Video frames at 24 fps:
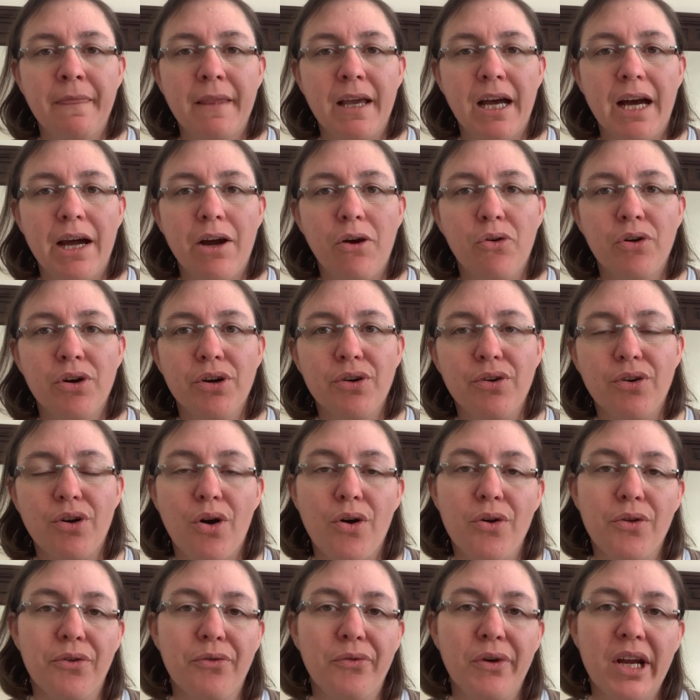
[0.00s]
I ordered
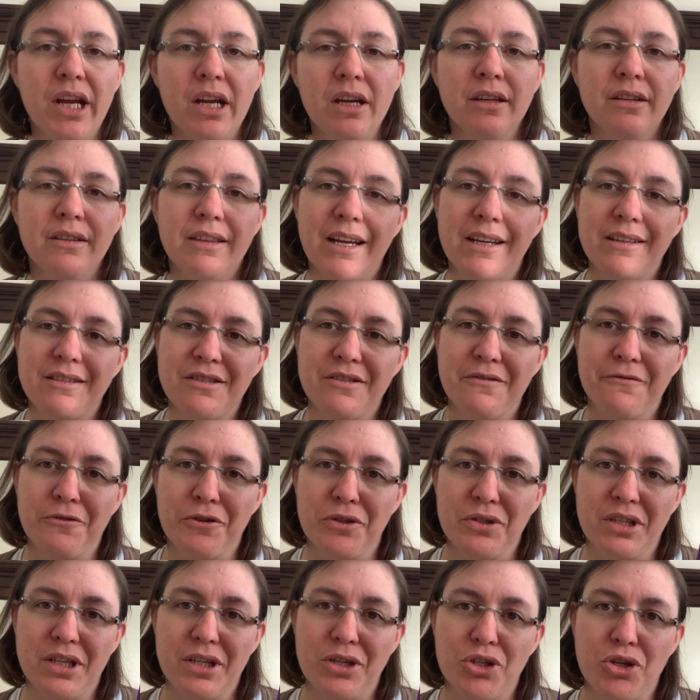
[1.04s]
all three. That's the
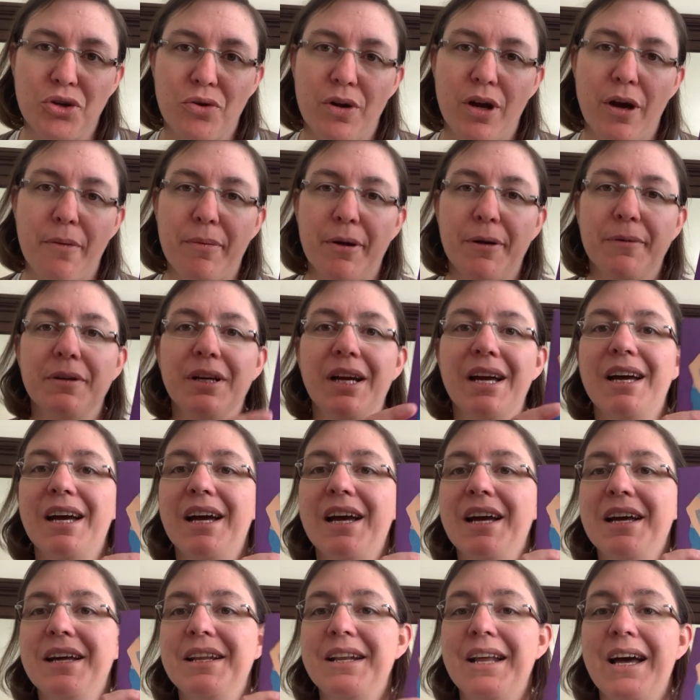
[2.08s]
first that showed up.
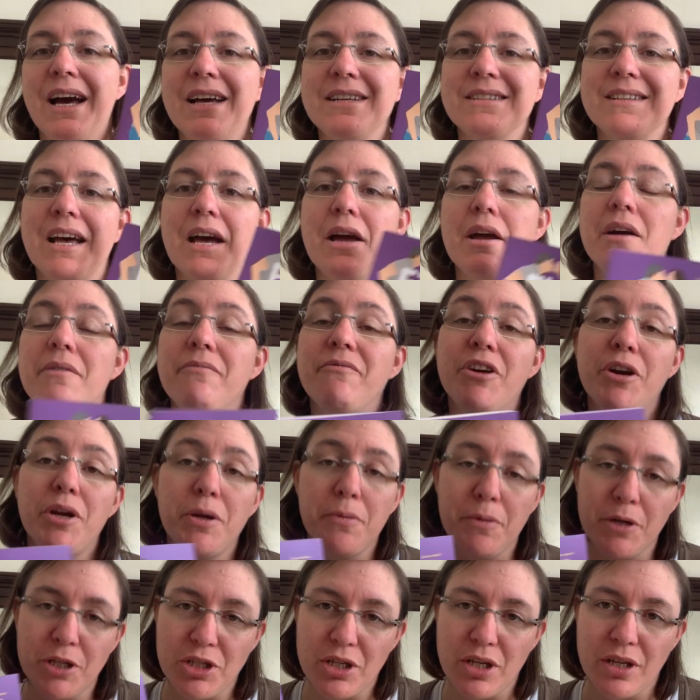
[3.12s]
And as I am very
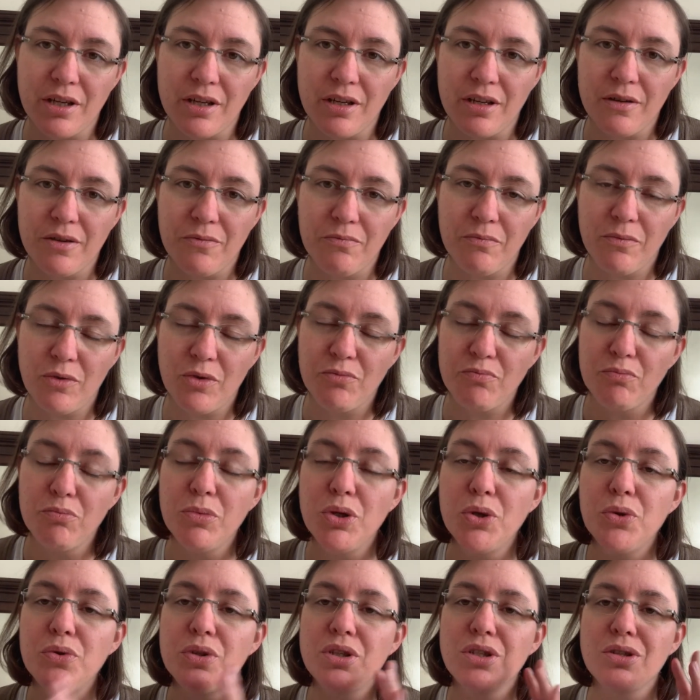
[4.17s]
much in a
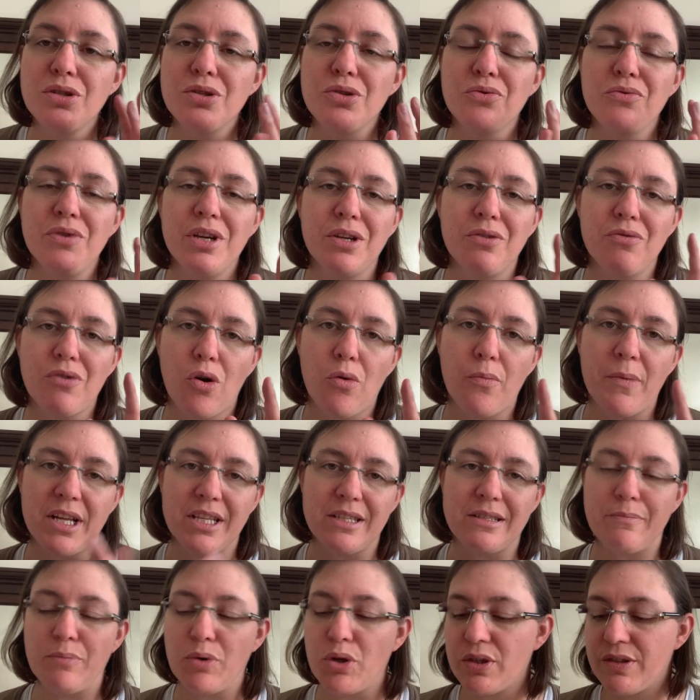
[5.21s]
mood to read
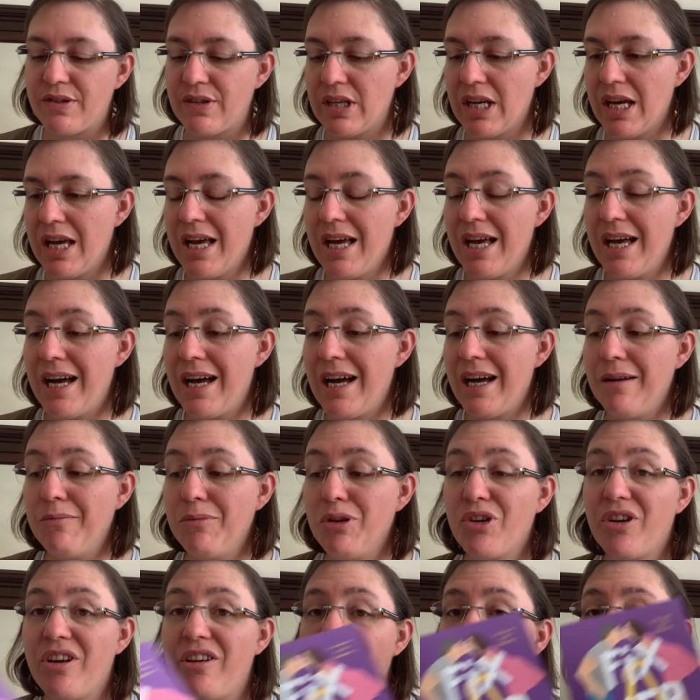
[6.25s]
romance books, I'm
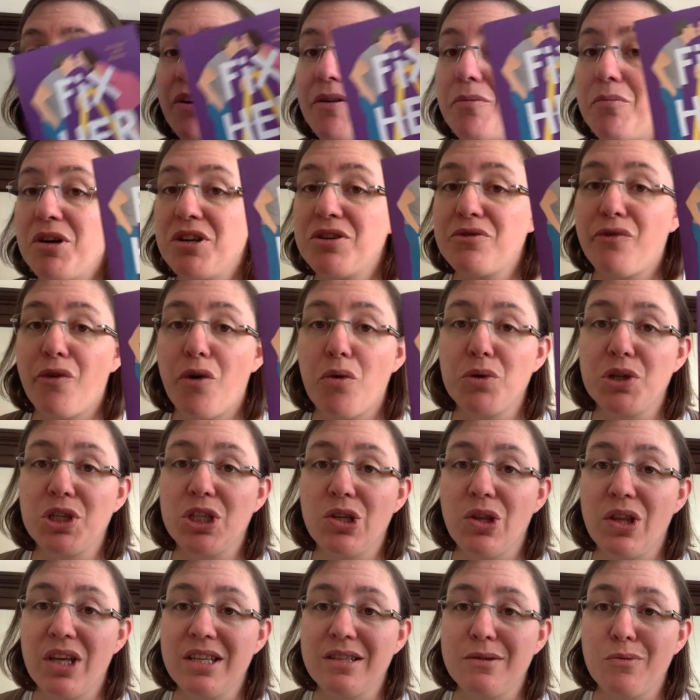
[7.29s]
looking very much forward
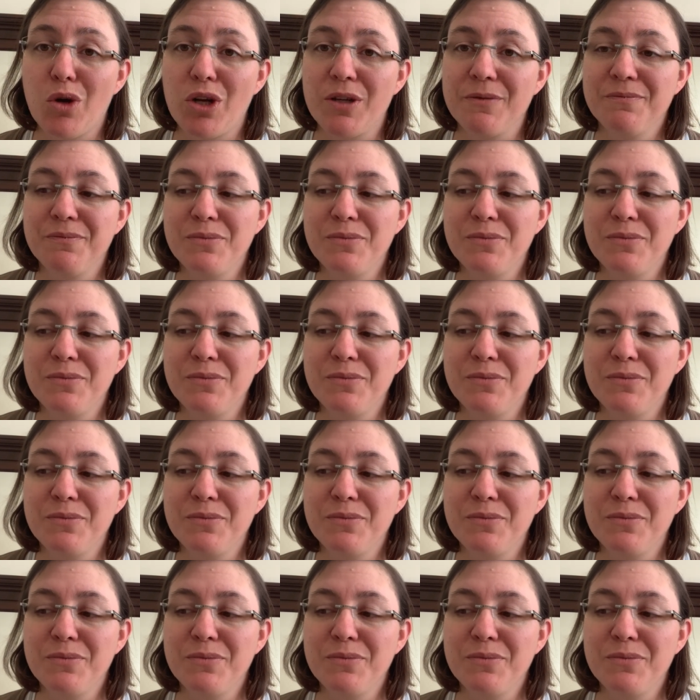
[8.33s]
to this one.